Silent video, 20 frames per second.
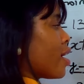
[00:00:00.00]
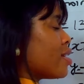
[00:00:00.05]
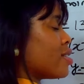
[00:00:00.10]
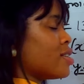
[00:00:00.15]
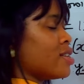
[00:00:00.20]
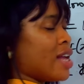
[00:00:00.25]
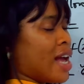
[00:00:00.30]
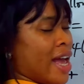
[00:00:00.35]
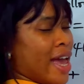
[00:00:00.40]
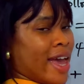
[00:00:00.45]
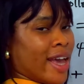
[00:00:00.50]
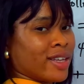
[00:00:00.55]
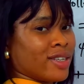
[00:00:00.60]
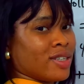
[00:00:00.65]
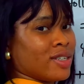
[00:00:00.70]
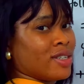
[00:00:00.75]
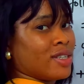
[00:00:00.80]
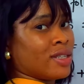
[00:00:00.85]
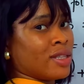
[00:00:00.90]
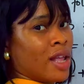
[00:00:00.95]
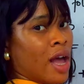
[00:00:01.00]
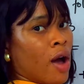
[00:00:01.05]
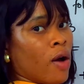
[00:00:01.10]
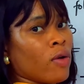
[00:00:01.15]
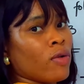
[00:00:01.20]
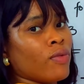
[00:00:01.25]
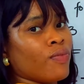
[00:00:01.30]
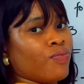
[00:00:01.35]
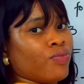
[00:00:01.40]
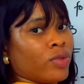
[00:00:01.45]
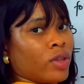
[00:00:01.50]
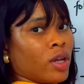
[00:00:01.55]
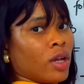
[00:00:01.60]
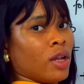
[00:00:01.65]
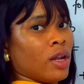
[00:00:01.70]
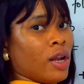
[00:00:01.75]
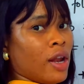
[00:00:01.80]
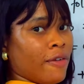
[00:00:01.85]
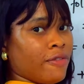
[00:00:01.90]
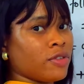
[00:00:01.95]
can see that x is now
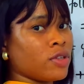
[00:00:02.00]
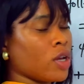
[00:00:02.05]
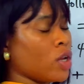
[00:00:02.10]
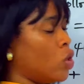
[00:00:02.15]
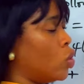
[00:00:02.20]
left